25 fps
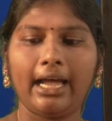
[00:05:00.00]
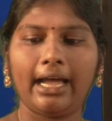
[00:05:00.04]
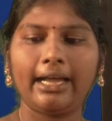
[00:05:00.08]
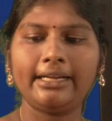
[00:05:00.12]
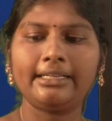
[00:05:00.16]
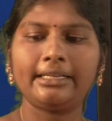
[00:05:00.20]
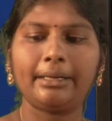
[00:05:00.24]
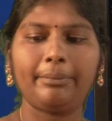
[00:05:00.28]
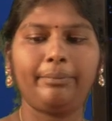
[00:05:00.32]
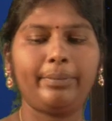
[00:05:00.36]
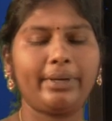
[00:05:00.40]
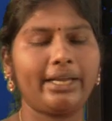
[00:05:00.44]

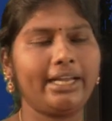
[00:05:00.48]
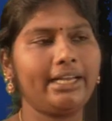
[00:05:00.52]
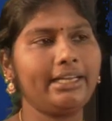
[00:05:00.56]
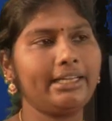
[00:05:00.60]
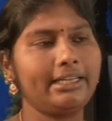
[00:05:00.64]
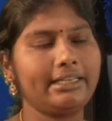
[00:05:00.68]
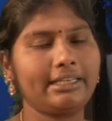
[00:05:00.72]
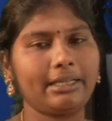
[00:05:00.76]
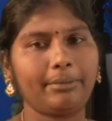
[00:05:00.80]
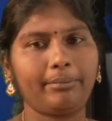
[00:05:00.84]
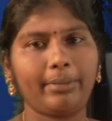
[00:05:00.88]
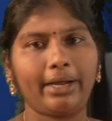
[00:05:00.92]
at a
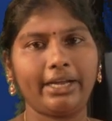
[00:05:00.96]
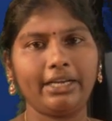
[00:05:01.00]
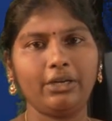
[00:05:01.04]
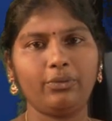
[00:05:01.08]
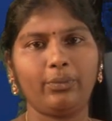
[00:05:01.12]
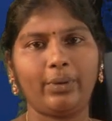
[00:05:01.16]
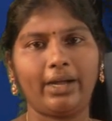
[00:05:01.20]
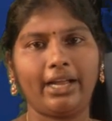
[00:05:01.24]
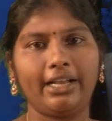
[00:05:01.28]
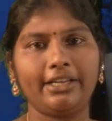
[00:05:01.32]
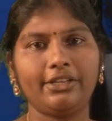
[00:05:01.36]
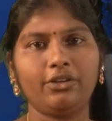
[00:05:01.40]

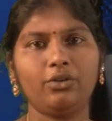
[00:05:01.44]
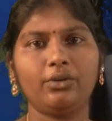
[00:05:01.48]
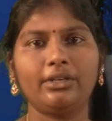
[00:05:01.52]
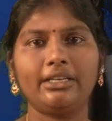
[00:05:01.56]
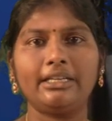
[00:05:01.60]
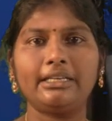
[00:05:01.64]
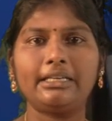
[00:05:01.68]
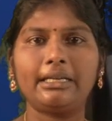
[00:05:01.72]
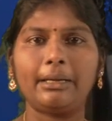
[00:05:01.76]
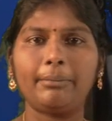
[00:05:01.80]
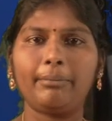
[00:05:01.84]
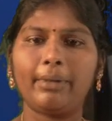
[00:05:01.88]
predetermined value
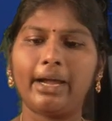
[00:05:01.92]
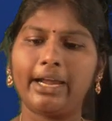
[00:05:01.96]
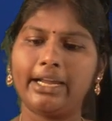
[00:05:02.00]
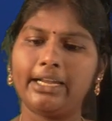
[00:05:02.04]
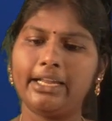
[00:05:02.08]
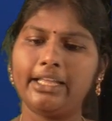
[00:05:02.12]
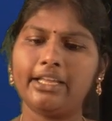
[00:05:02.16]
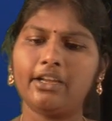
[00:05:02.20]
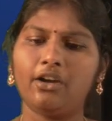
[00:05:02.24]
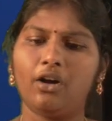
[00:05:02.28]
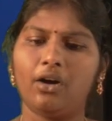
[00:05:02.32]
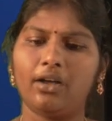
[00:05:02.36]

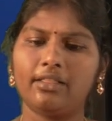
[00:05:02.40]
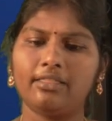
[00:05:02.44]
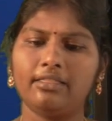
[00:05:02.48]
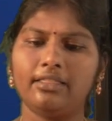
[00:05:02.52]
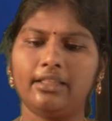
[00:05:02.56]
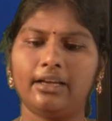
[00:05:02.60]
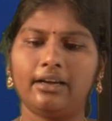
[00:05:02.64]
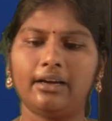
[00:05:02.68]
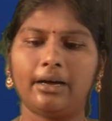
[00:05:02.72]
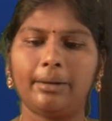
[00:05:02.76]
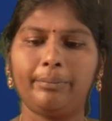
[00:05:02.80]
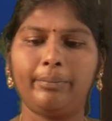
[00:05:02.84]

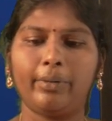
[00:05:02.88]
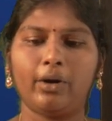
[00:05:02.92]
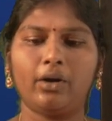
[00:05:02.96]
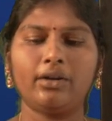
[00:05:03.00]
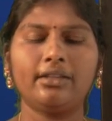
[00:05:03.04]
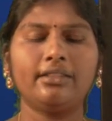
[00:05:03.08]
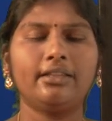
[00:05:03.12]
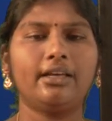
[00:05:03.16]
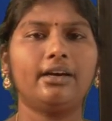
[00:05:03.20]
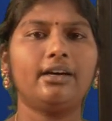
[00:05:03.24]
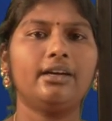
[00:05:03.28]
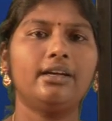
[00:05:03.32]

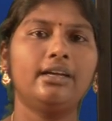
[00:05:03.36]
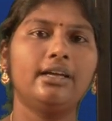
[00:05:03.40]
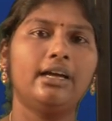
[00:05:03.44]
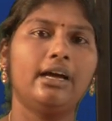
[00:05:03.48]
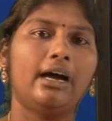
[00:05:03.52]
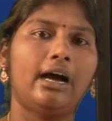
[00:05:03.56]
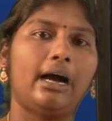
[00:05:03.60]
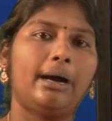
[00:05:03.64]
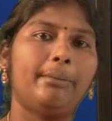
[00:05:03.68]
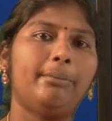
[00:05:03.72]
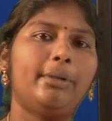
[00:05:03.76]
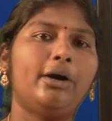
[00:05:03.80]
upon the
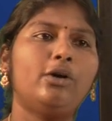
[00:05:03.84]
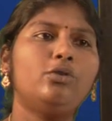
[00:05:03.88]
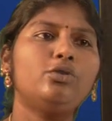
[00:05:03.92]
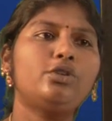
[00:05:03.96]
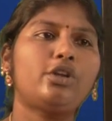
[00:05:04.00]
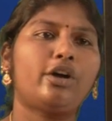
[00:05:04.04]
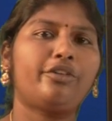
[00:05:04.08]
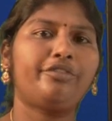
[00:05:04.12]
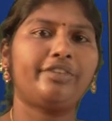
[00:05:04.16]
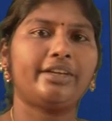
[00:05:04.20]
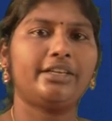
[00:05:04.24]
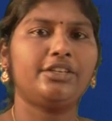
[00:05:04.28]

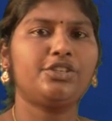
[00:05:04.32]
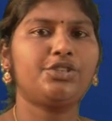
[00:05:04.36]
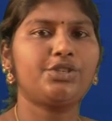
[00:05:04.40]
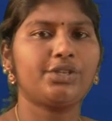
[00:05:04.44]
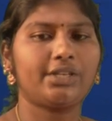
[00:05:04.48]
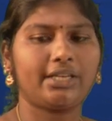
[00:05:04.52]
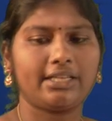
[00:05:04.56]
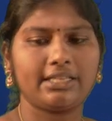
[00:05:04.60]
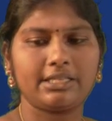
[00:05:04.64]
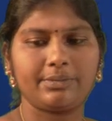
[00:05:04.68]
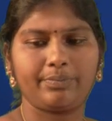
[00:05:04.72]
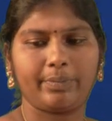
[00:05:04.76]
amount of
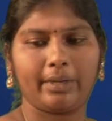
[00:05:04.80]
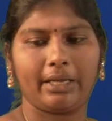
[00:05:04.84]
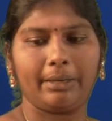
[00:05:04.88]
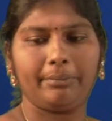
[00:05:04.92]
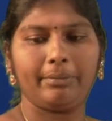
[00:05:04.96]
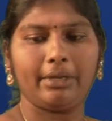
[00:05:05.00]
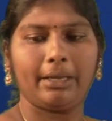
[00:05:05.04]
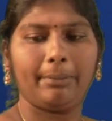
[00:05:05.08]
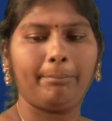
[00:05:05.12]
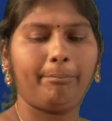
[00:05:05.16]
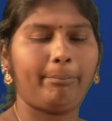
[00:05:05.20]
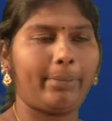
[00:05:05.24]
insurance
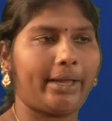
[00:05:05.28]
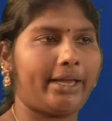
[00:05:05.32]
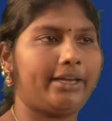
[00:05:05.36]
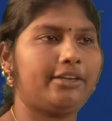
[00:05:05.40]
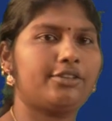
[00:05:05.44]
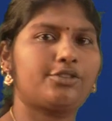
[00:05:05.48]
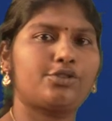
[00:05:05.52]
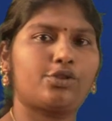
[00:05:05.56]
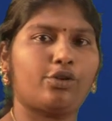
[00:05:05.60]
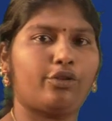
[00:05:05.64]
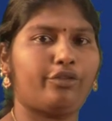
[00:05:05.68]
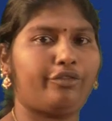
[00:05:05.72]
premium
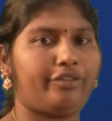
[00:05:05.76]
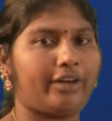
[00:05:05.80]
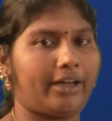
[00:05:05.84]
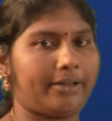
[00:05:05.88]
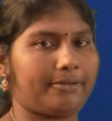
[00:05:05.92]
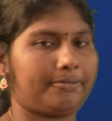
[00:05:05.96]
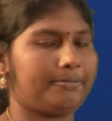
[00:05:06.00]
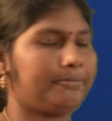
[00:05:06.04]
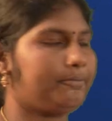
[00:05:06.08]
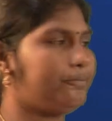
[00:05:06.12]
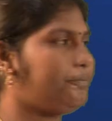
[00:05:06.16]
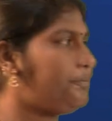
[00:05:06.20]
paid so
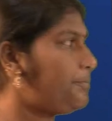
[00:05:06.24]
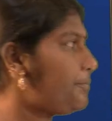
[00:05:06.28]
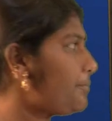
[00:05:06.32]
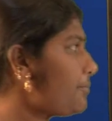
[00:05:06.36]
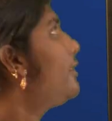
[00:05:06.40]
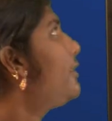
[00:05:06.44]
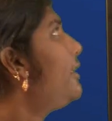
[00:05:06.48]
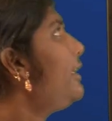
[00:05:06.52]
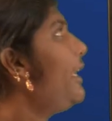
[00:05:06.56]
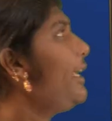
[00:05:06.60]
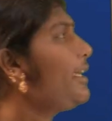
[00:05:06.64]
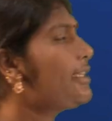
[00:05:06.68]
far.
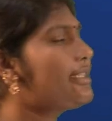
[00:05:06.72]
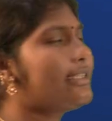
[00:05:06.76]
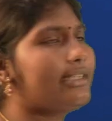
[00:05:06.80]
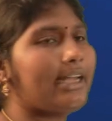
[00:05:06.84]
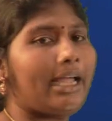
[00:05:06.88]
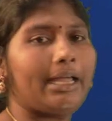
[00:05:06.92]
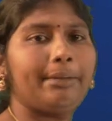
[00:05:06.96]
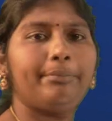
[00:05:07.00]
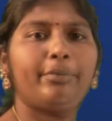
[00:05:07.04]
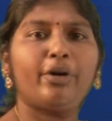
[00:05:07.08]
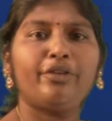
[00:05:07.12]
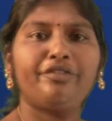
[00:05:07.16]
The next
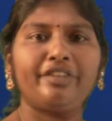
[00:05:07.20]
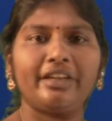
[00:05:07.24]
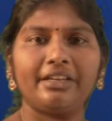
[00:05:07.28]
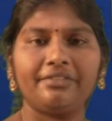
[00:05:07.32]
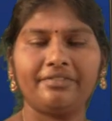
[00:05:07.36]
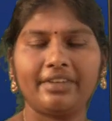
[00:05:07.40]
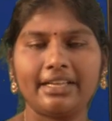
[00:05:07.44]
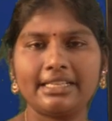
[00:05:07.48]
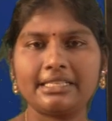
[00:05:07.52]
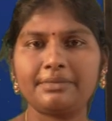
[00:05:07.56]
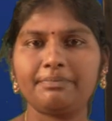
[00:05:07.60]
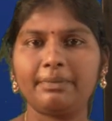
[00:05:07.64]
type of
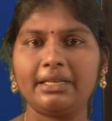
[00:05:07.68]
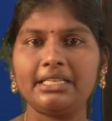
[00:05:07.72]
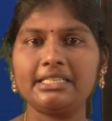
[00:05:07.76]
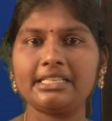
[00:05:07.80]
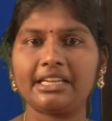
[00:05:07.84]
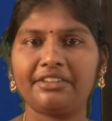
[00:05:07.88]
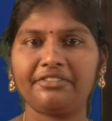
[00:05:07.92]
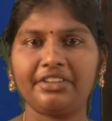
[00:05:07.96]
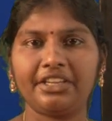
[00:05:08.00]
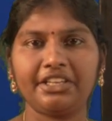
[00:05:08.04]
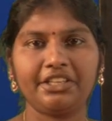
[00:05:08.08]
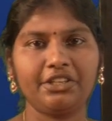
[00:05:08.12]
investment
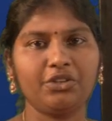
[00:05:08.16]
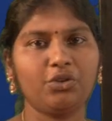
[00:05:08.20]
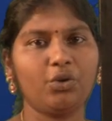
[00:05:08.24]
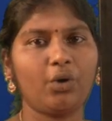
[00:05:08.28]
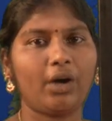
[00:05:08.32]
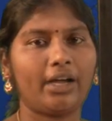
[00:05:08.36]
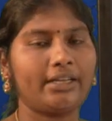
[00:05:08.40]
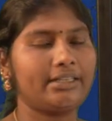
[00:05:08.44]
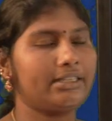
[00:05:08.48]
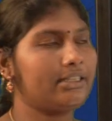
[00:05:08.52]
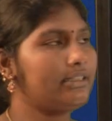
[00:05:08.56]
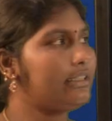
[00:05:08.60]
avenue
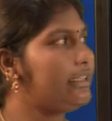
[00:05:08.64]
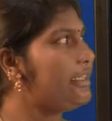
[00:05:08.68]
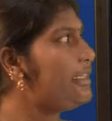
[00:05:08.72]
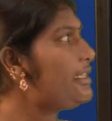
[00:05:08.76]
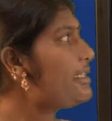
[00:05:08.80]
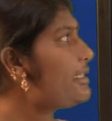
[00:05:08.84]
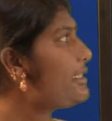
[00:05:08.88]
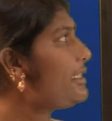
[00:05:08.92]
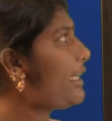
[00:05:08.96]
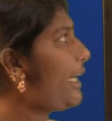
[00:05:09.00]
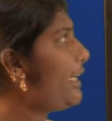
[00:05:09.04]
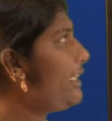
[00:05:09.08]

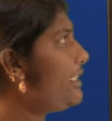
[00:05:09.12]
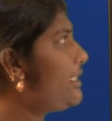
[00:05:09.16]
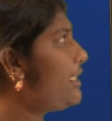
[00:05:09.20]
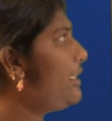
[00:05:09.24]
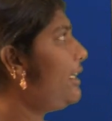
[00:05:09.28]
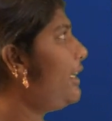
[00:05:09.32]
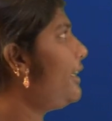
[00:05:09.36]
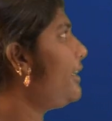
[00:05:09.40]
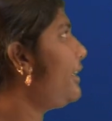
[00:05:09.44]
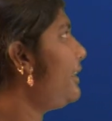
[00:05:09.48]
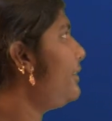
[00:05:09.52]
is titular